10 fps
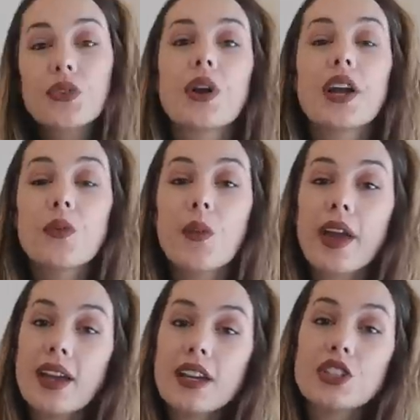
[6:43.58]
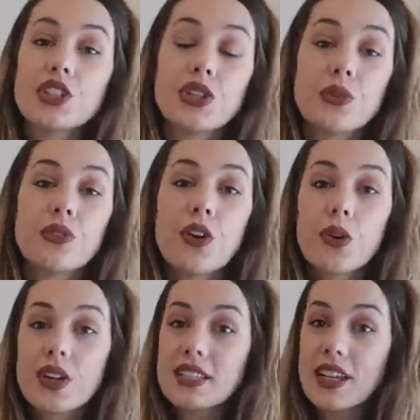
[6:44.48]
great way to
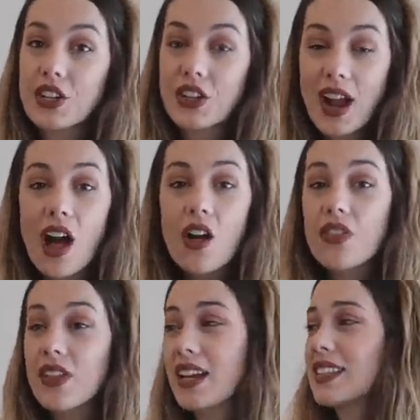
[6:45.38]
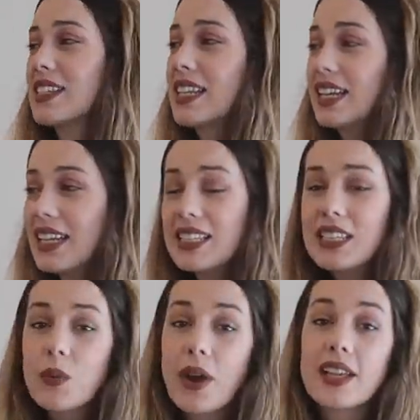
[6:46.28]
focus on your health and it's an
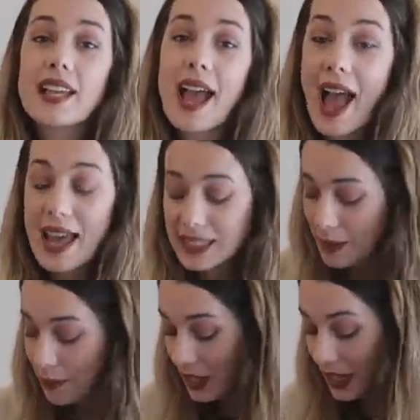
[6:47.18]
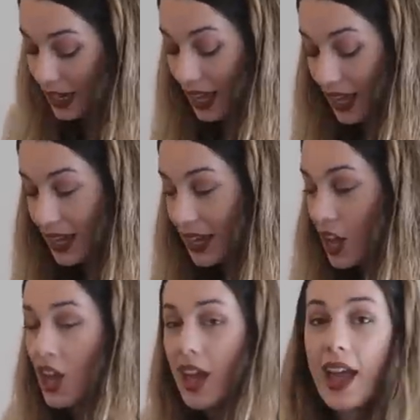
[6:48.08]
easy way to add something
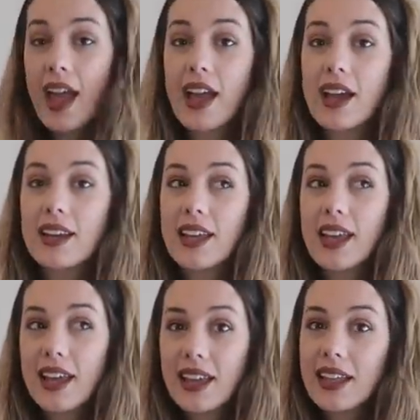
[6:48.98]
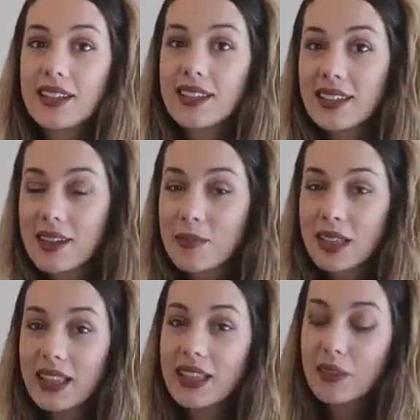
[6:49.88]
in and it can
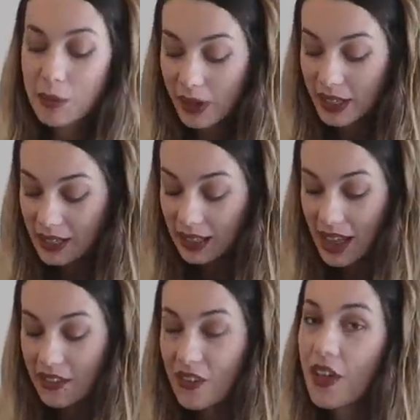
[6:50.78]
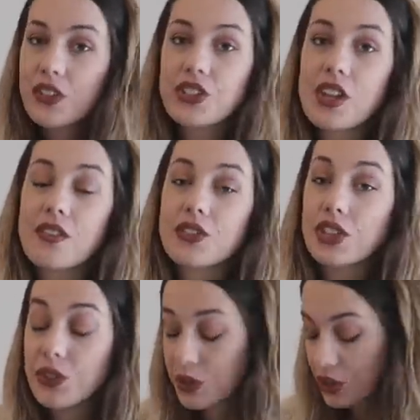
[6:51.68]
completely replace a lot of other stuff
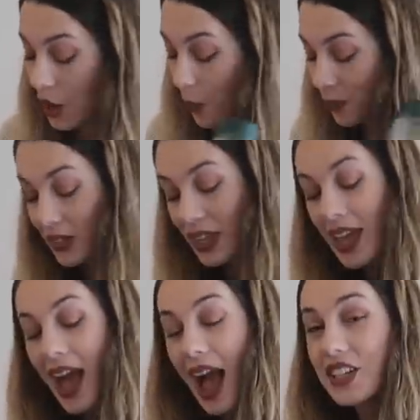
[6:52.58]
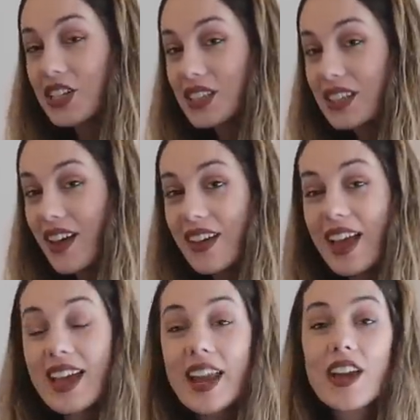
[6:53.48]
too. So I just love
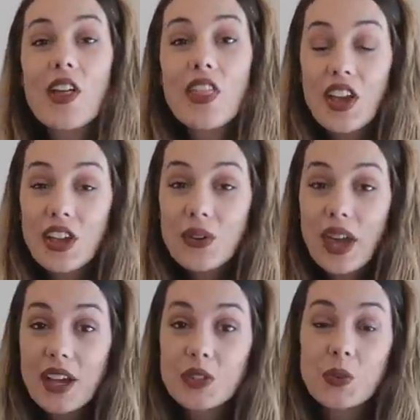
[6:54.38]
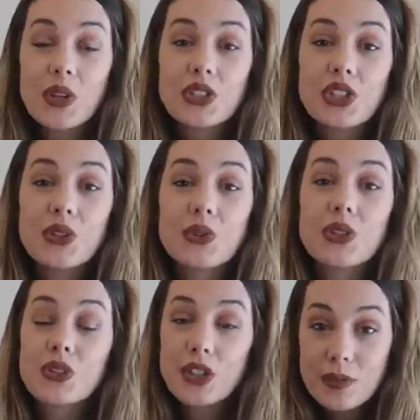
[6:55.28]
it and I think you guys will too.
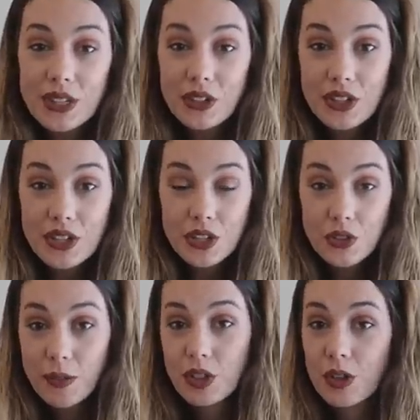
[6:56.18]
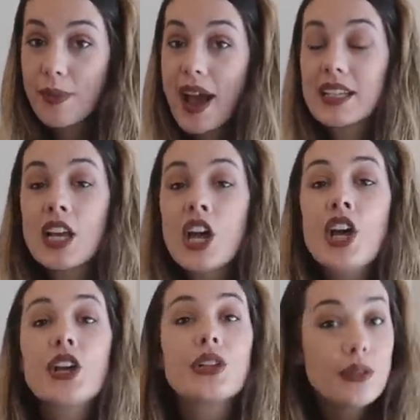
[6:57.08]
So jump down to the description box,
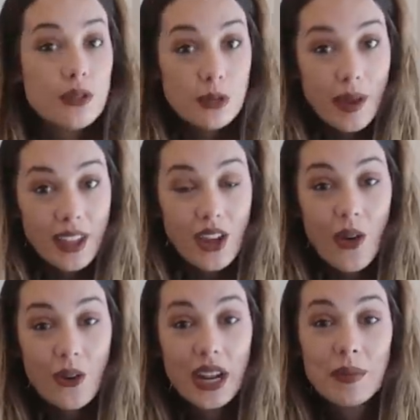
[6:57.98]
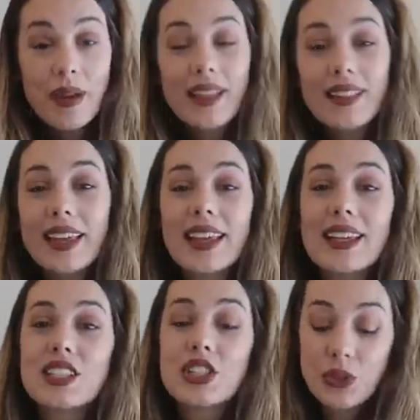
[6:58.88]
use my code and my
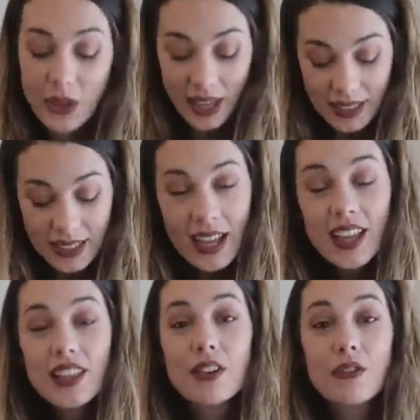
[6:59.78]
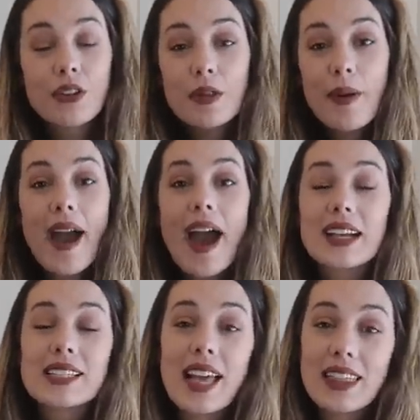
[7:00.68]
link to get the free
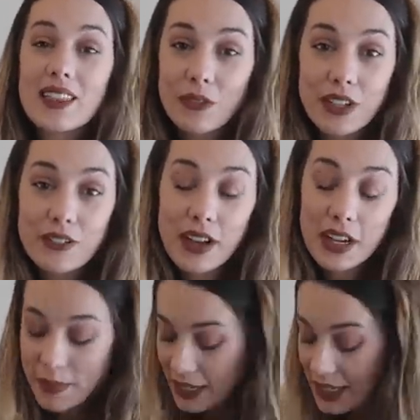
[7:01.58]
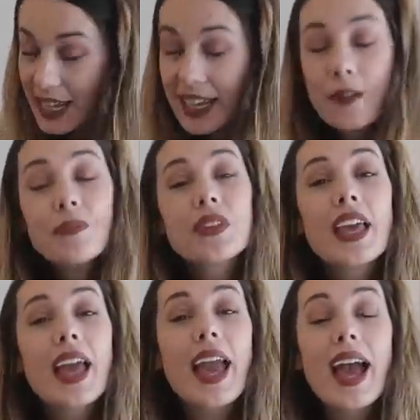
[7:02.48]
packs and the free vitamin D.
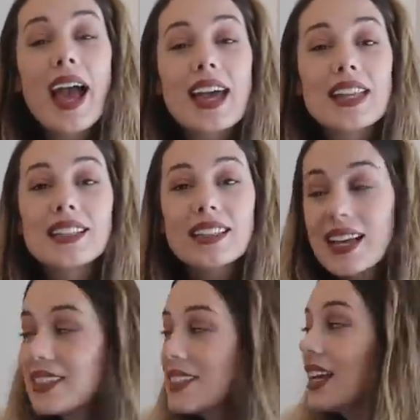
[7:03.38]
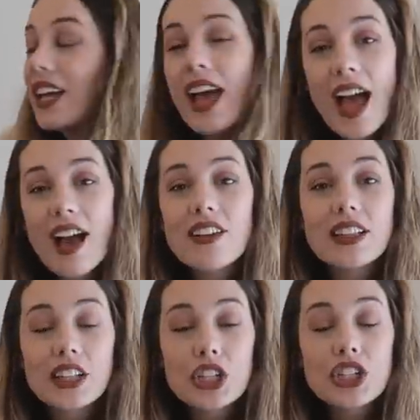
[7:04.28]
And let's have
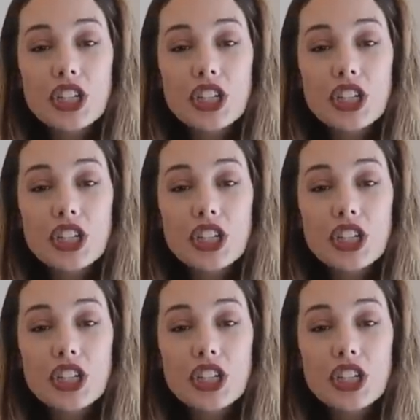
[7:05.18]
a little